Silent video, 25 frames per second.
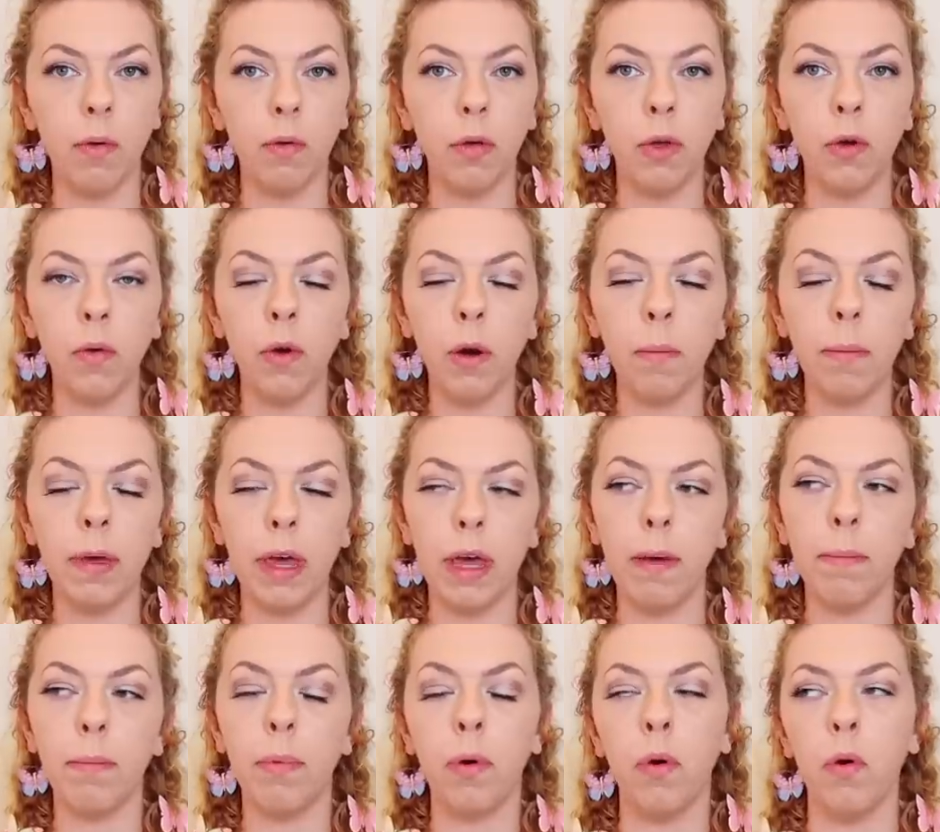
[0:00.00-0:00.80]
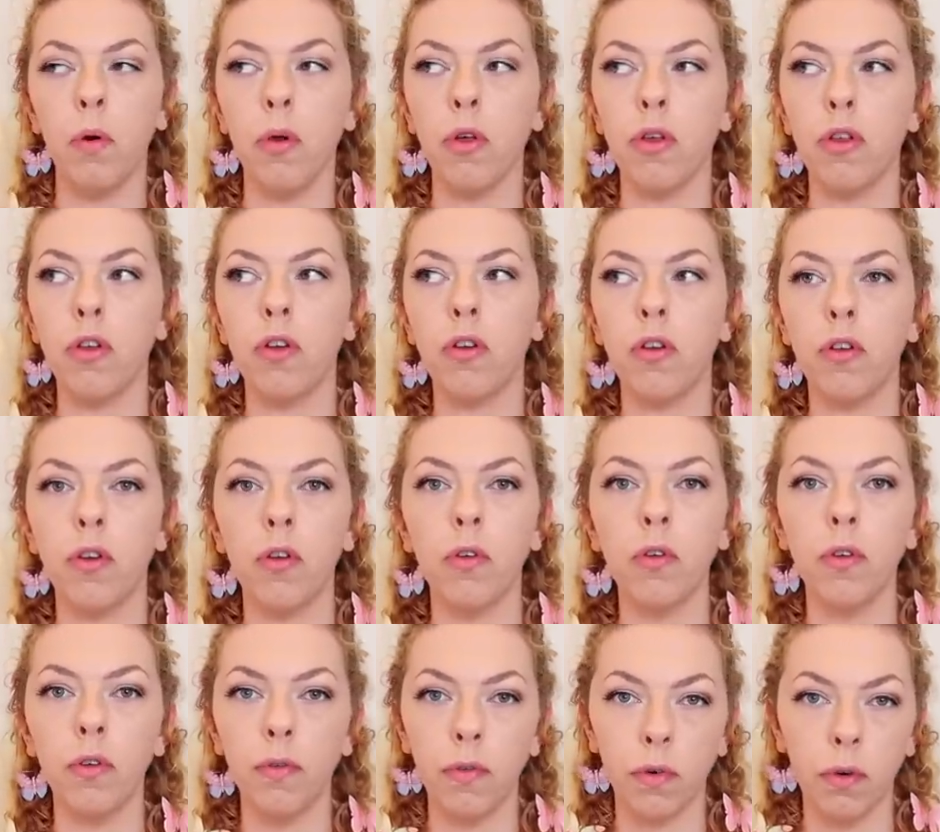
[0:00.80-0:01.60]
You are being pushed
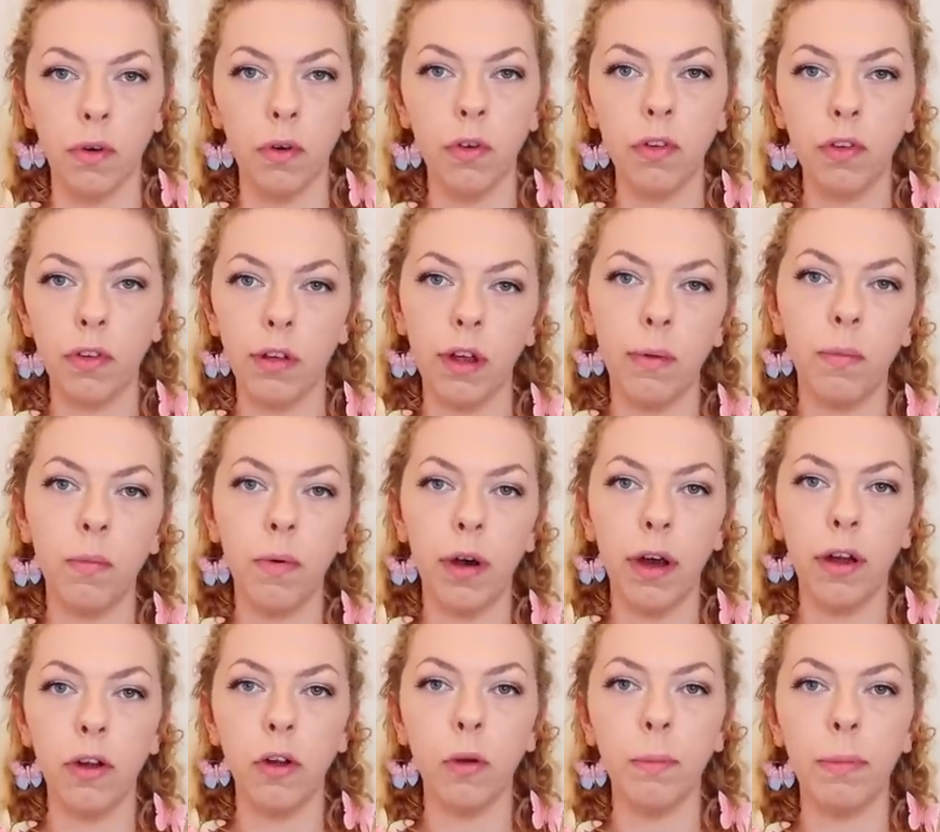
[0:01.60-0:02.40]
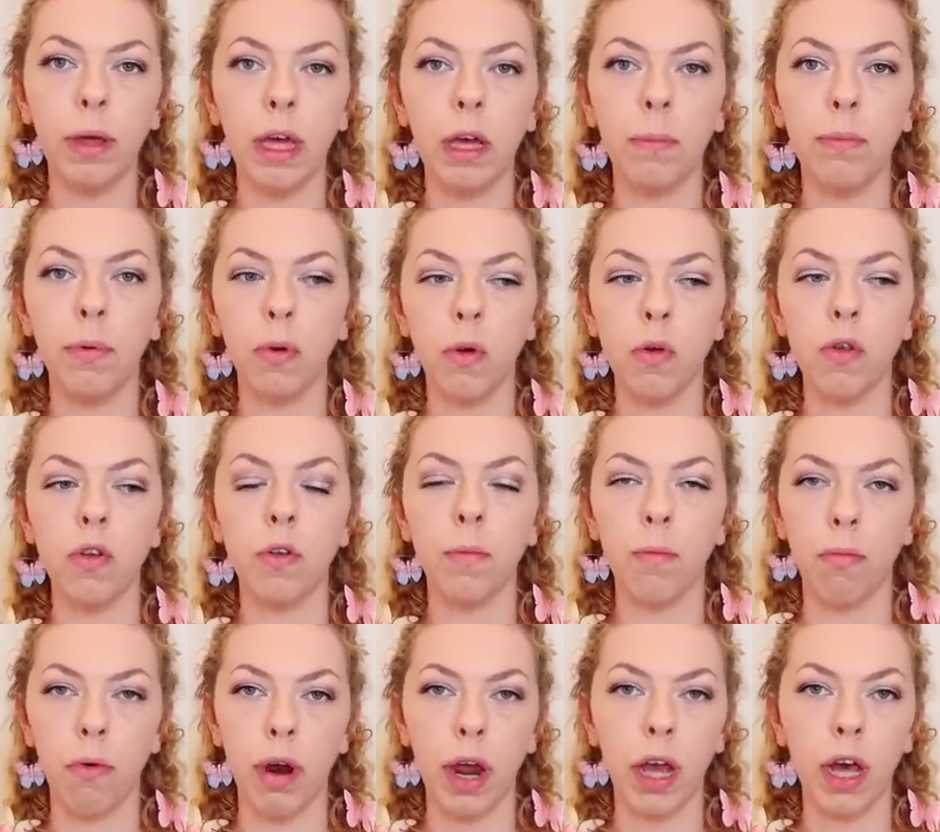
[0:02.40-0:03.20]
to divorce someone, you're being pushed to
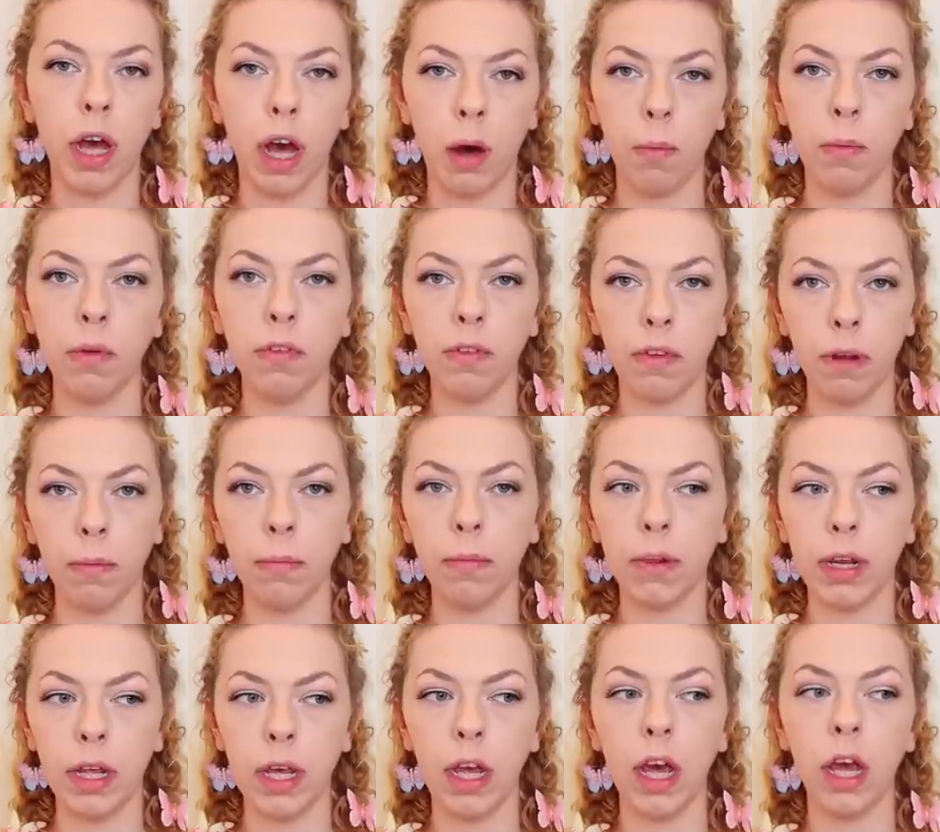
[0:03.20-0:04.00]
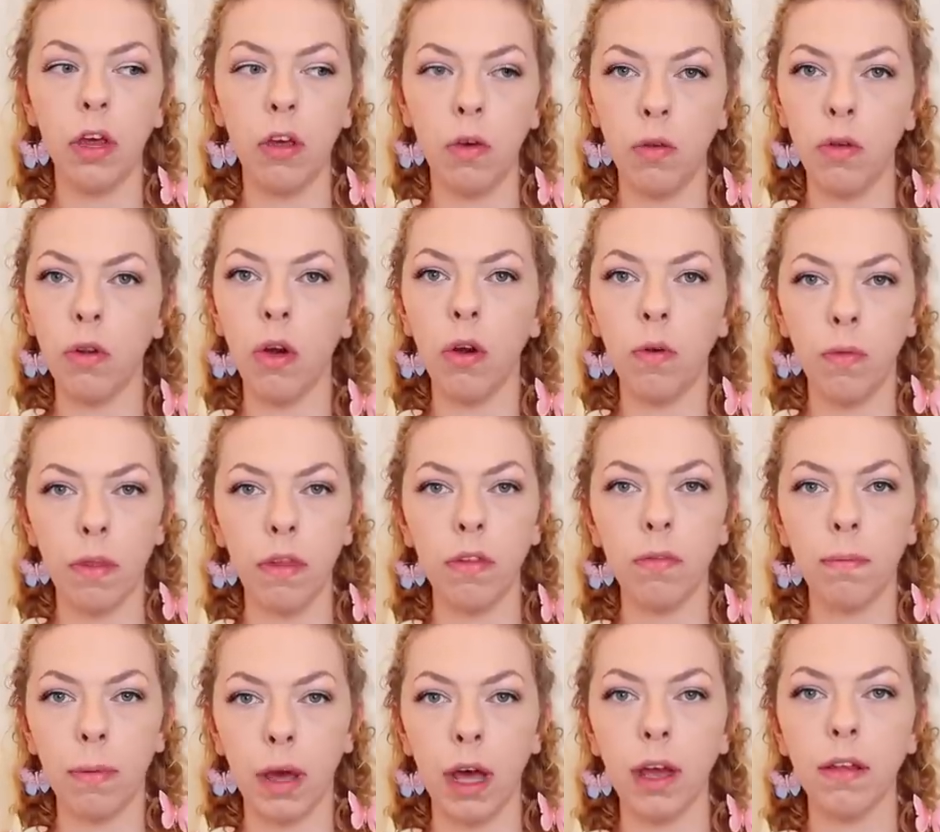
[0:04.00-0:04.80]
break up with somebody, and you know
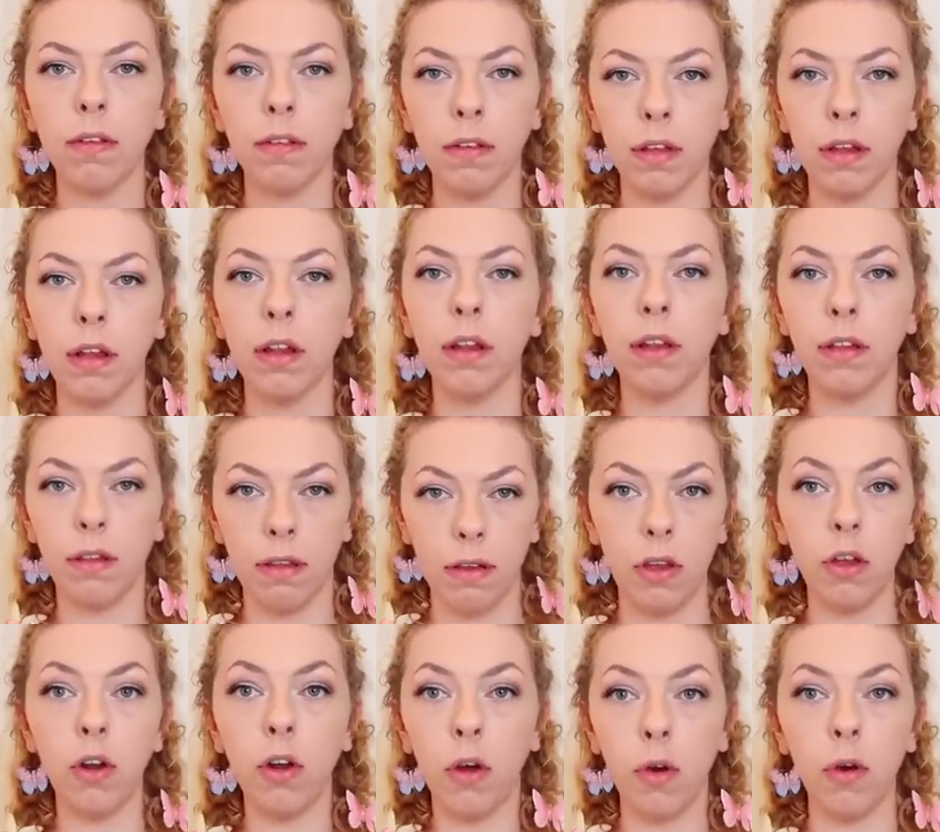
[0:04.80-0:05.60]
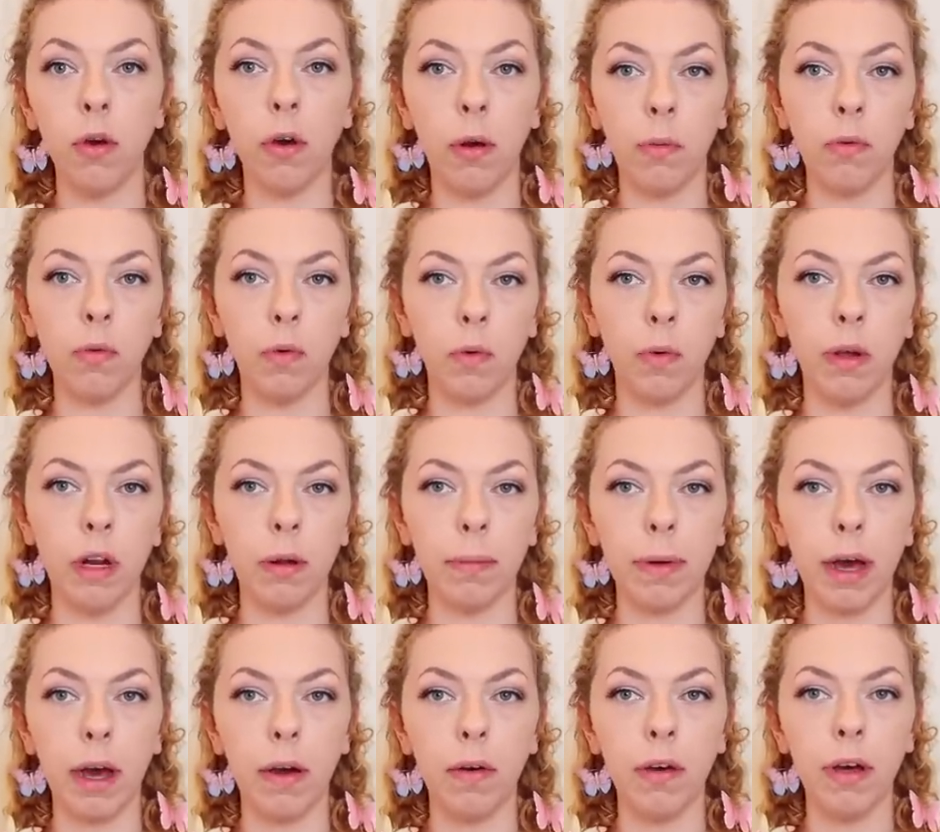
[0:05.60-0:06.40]
this person, you know who I'm talking
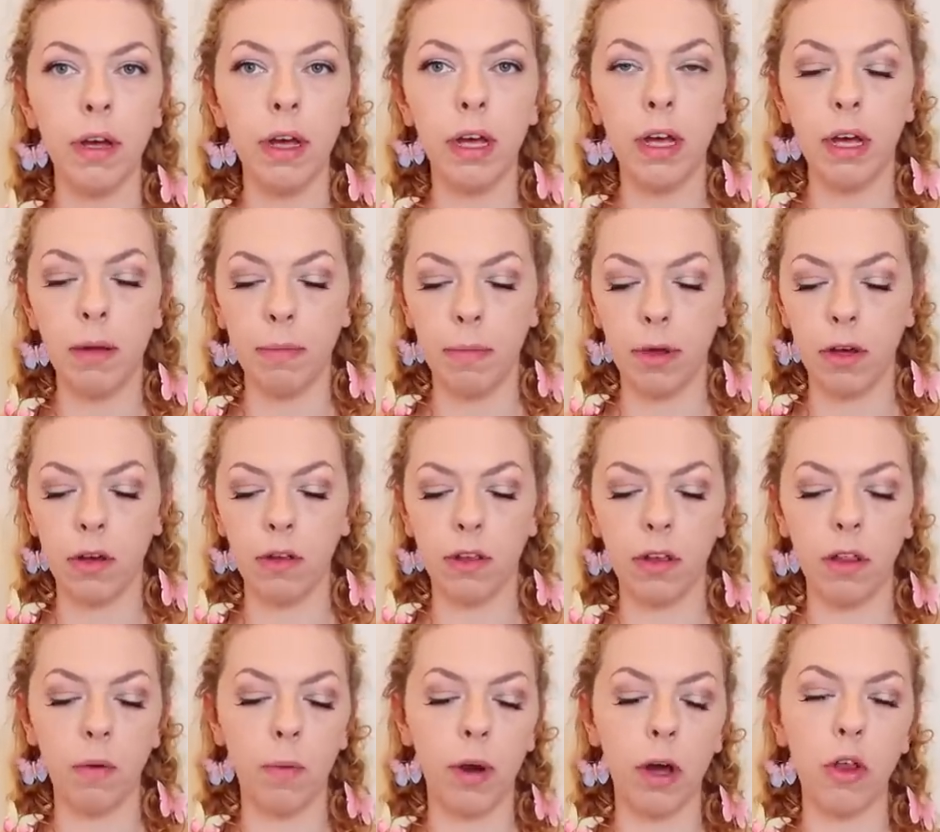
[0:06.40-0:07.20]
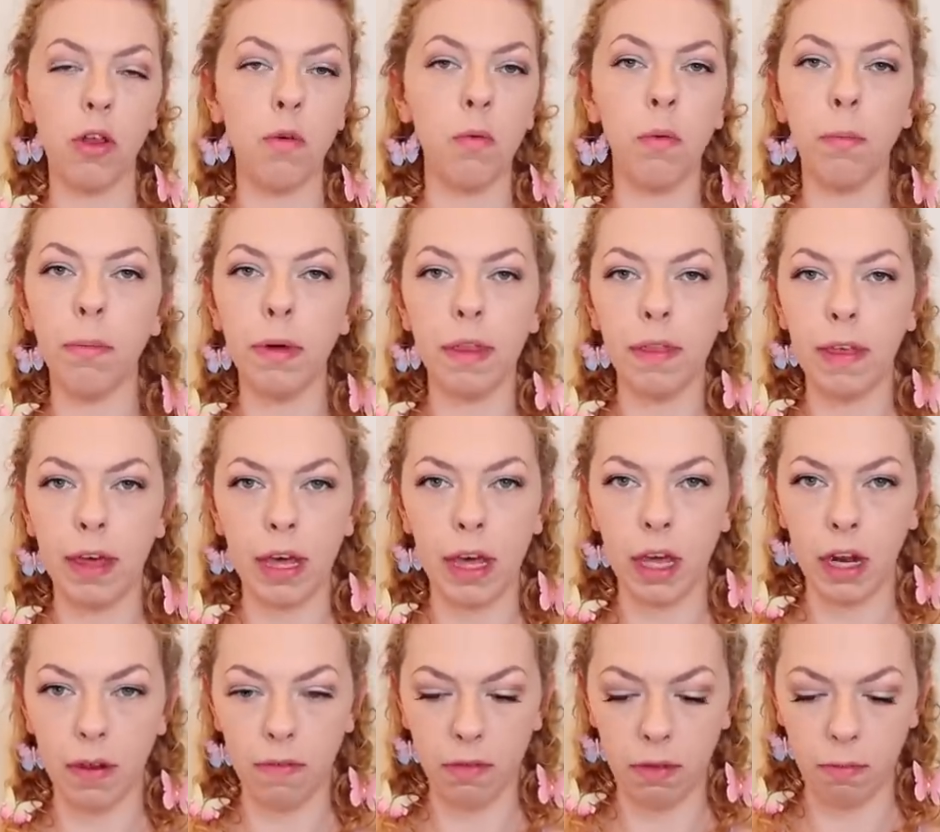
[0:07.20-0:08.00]
about, because otherwise you wouldn't be
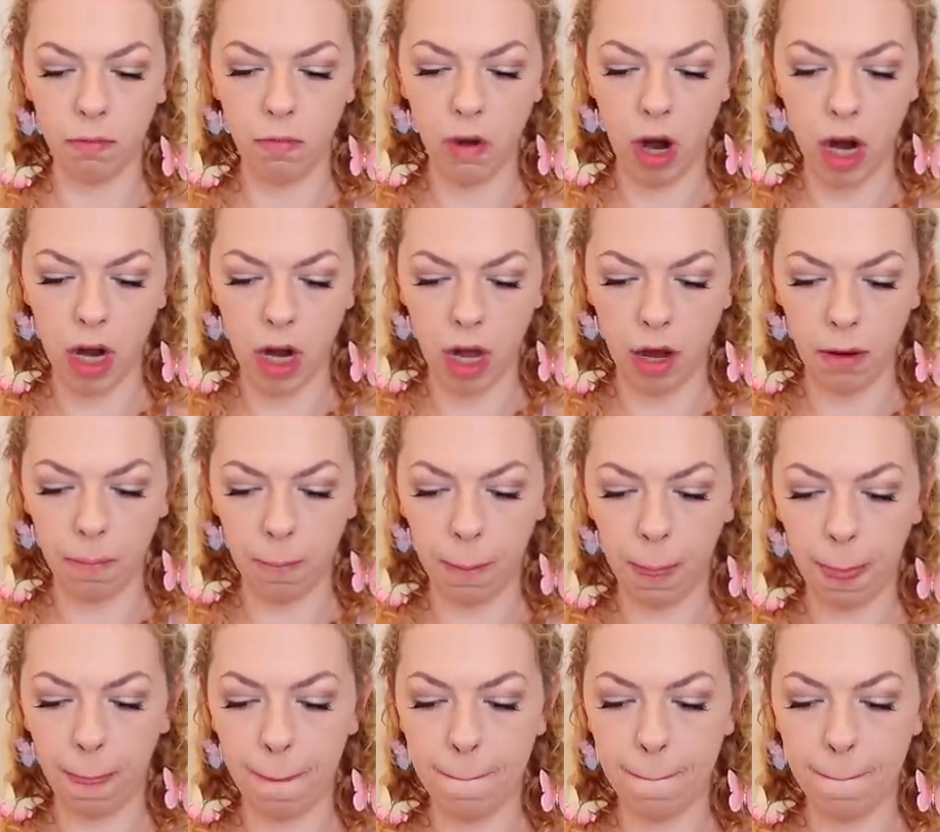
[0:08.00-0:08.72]
thinking of them right now.